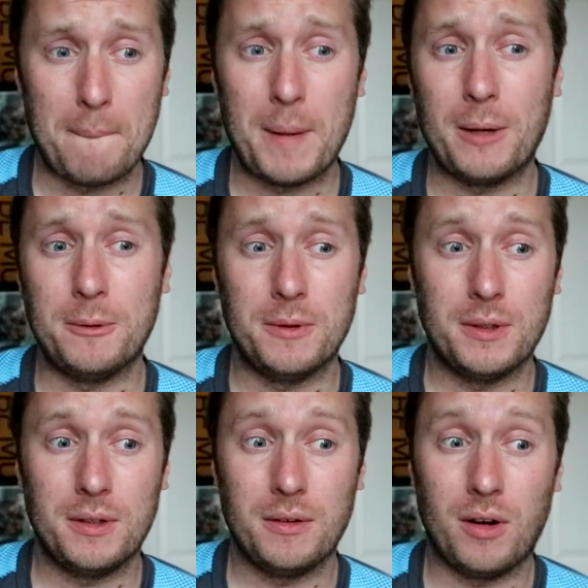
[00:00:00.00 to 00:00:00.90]
about,
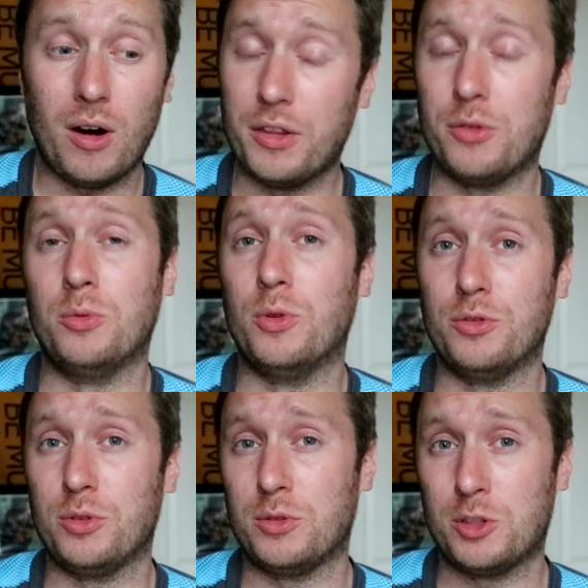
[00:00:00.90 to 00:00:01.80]
I thought
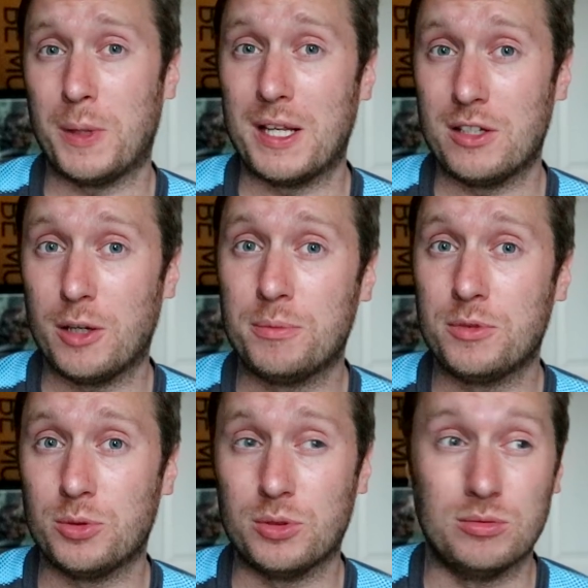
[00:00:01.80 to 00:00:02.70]
Wolves would spend
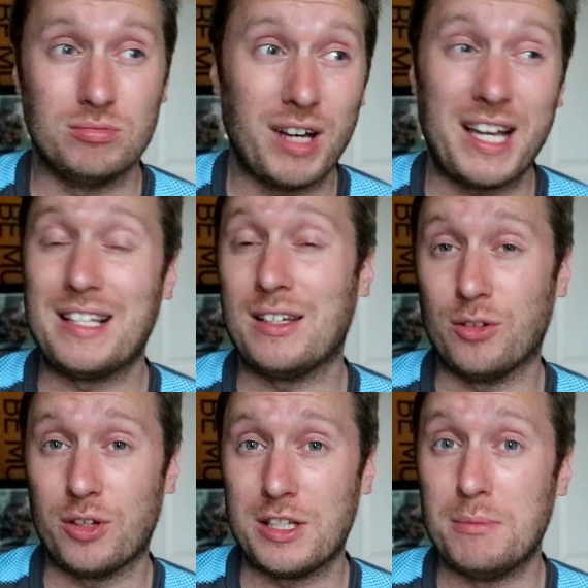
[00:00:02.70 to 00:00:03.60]
up to £80
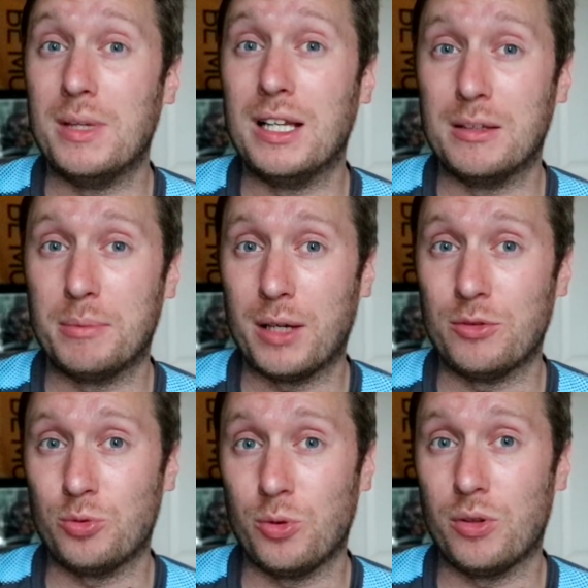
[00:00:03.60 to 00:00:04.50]
or £90
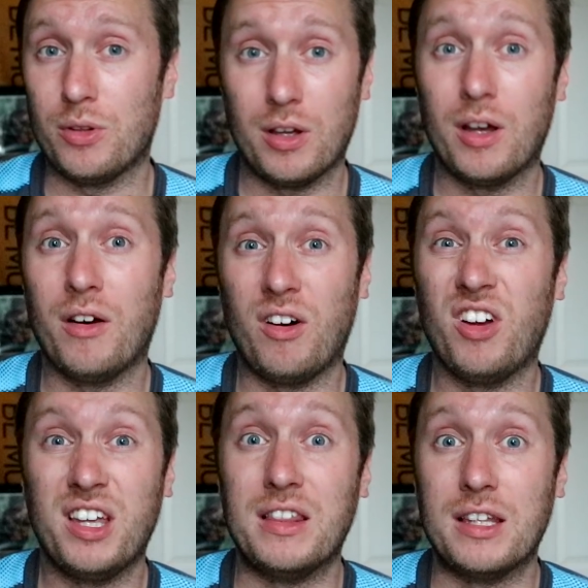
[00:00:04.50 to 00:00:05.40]
million
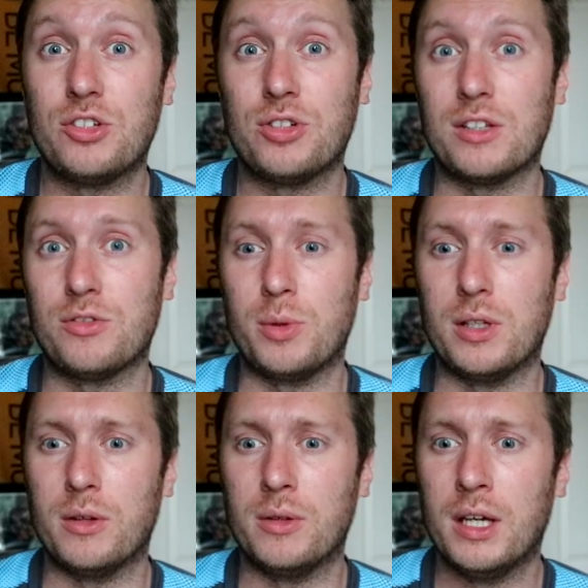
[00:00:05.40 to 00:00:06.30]
in this transfer
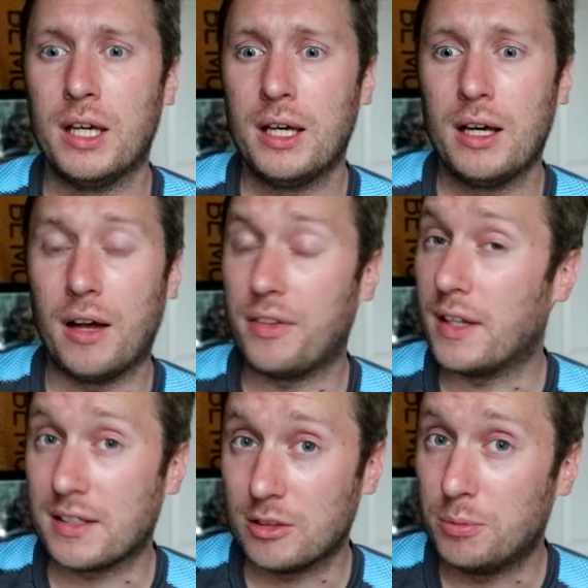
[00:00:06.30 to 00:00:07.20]
window. I
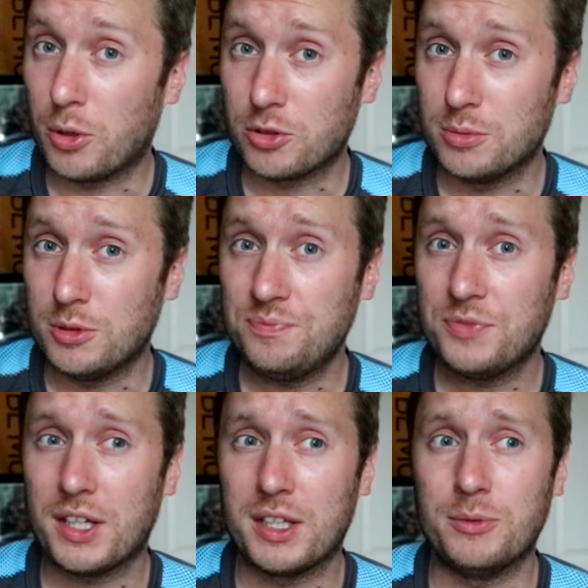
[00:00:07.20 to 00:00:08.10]
think that's still possible.
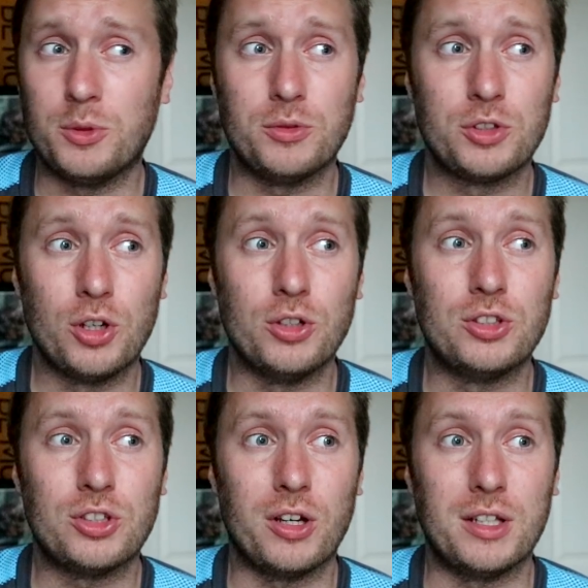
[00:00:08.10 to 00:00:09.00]
I think Wolves
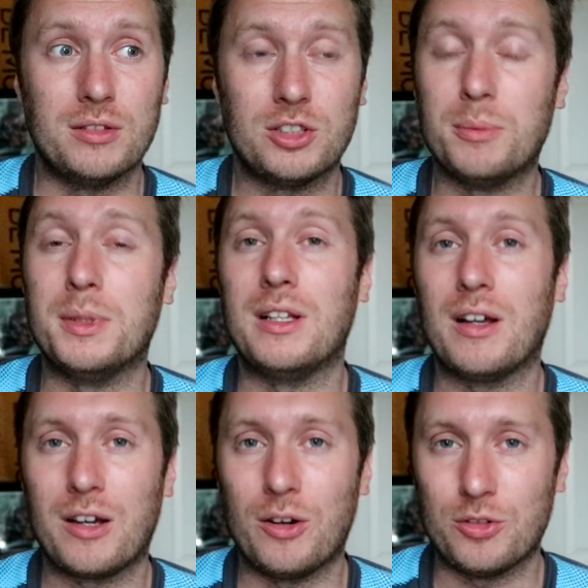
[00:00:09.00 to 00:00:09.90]
could sign somebody
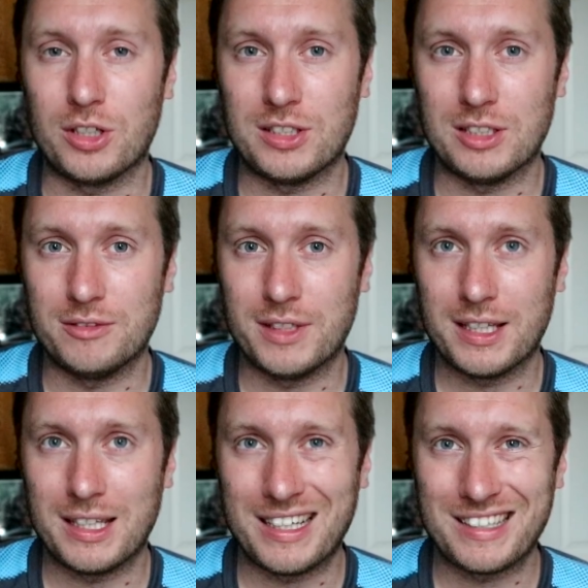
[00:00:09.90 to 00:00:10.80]
like Andre Silva.
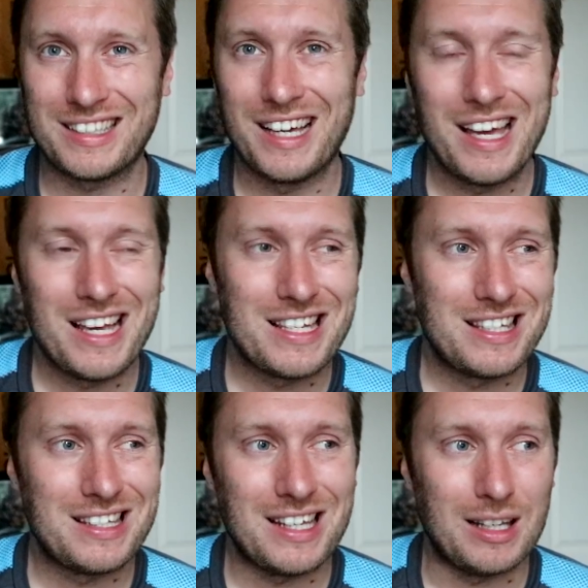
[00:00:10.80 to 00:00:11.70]
I think that's
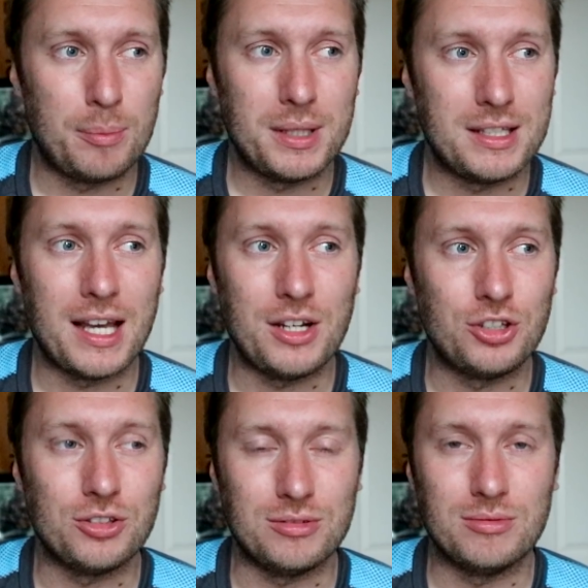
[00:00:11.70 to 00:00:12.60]
still a
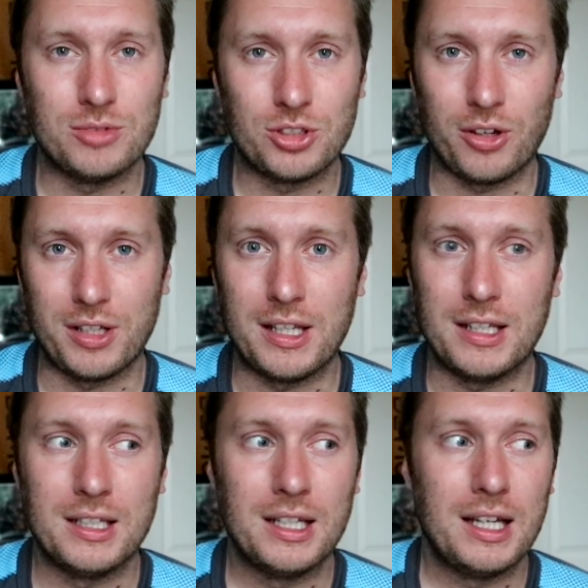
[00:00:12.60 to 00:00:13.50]
potential
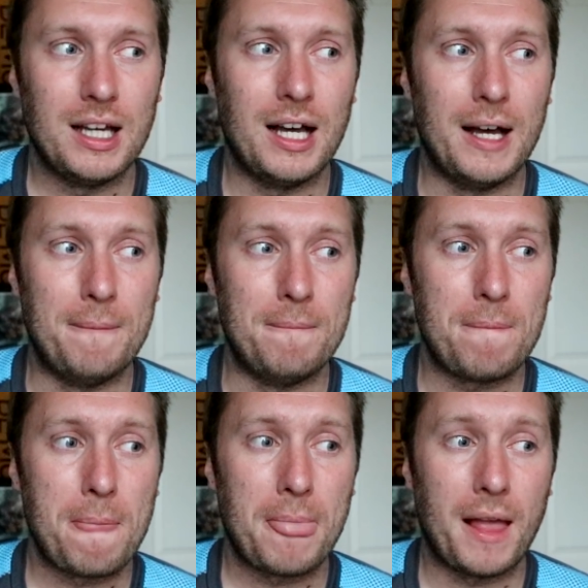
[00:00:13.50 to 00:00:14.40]
signing.
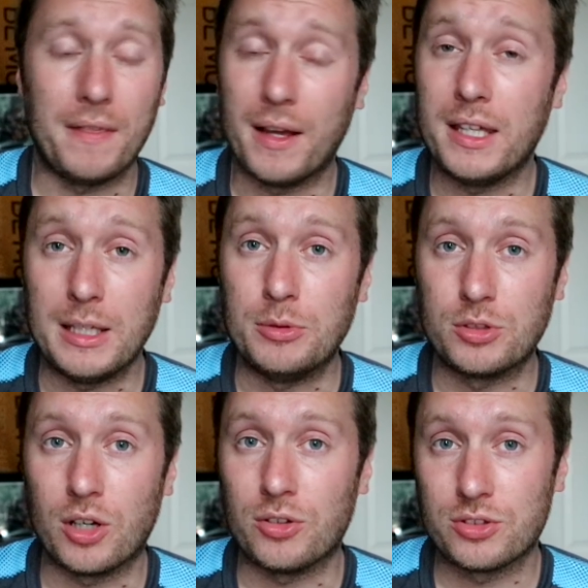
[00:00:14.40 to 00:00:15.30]
And that he
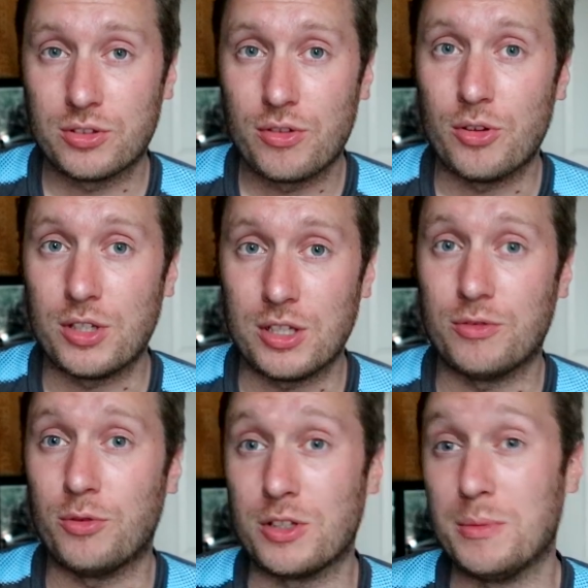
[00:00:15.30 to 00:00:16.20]
would cost
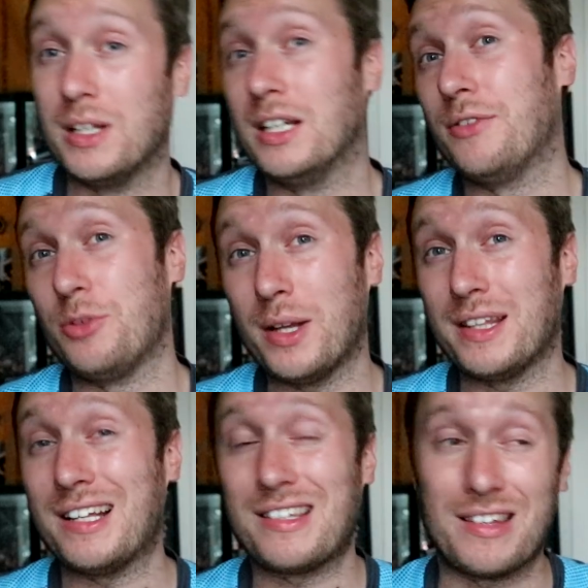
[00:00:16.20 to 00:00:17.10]
£30 to £40 million. If you
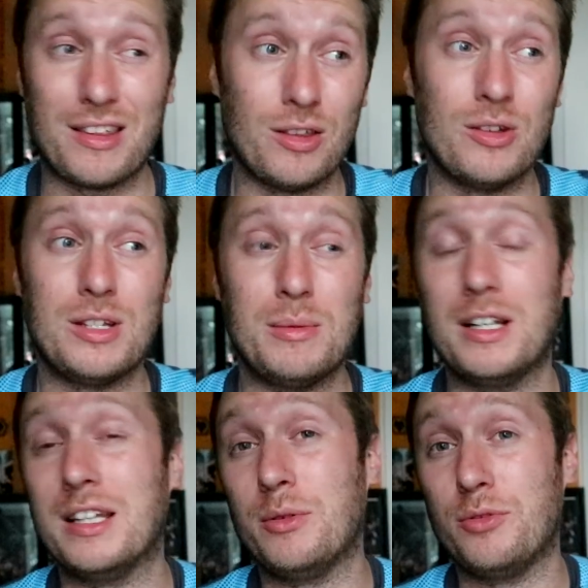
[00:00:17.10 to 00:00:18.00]
add that to the £30
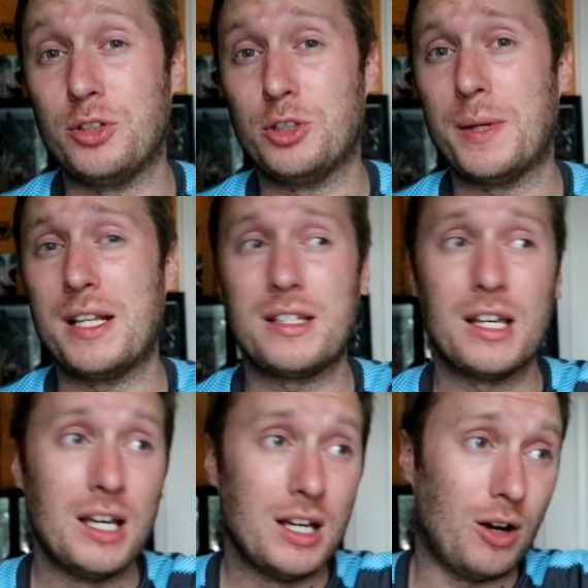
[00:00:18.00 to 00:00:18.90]
million that we've already
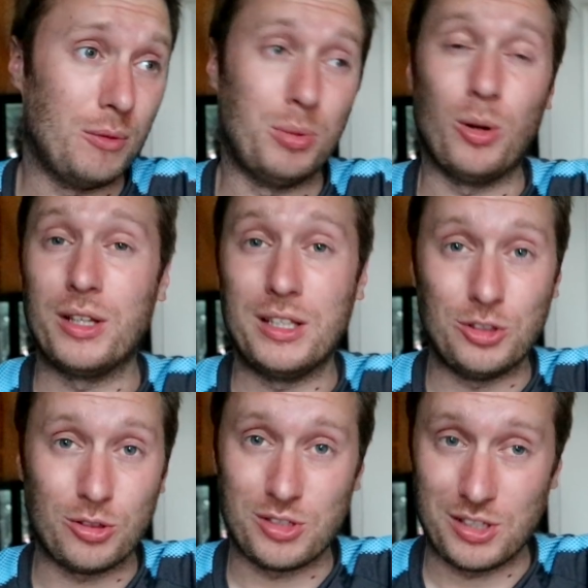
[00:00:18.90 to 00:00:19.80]
spent on
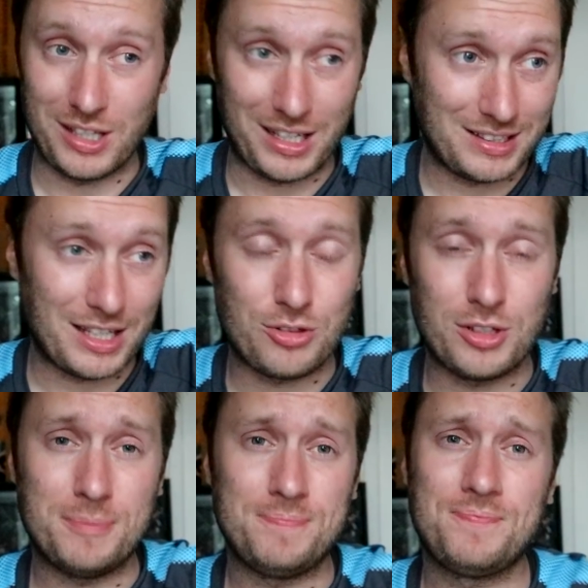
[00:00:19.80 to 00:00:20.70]
Boly, Jota,
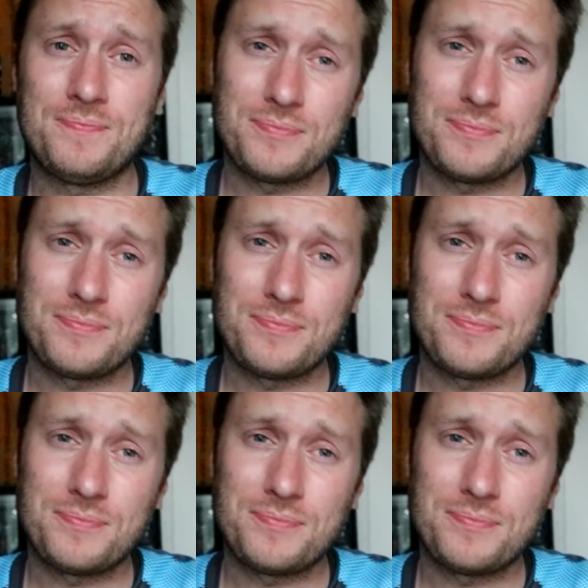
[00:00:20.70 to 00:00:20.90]
etc.,